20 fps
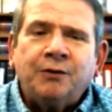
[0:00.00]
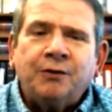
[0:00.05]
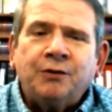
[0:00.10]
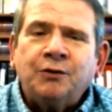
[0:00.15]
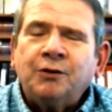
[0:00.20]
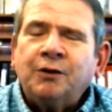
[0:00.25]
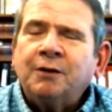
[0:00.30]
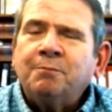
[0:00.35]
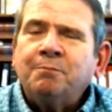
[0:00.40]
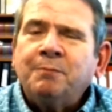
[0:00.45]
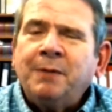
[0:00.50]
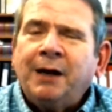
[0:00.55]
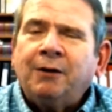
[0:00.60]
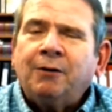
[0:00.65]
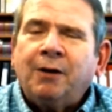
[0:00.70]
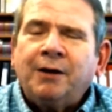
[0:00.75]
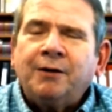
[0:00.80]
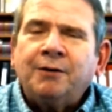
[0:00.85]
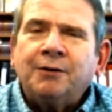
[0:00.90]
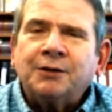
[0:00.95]
that you can
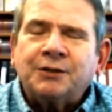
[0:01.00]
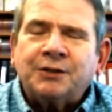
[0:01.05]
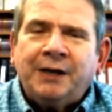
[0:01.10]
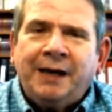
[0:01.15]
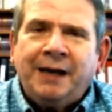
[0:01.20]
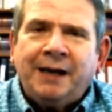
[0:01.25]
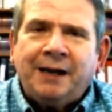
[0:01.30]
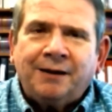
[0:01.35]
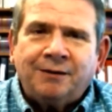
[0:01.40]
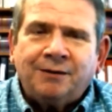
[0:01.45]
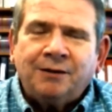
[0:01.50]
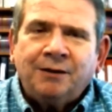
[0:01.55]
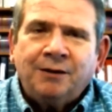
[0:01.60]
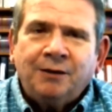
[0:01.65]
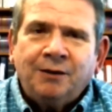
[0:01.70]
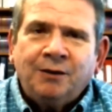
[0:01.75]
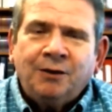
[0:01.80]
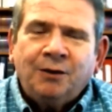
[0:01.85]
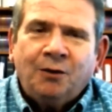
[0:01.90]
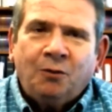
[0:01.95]
better understand
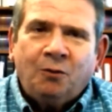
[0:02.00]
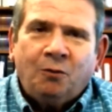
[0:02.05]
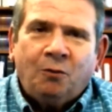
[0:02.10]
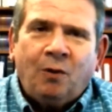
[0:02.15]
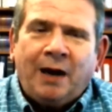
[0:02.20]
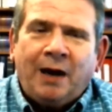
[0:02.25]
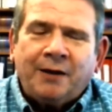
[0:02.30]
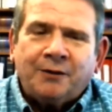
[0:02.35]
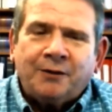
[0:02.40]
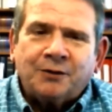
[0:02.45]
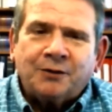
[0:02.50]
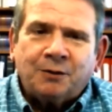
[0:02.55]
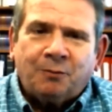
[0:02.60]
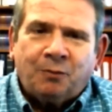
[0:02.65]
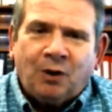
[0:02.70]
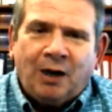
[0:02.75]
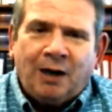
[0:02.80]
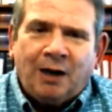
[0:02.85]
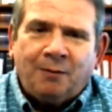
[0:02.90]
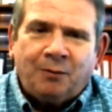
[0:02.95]
why there's a
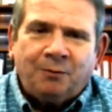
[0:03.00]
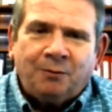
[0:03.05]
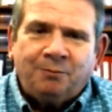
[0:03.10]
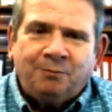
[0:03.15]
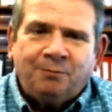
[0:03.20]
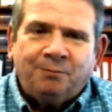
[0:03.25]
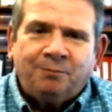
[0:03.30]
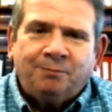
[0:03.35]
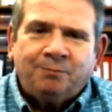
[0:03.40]
problem.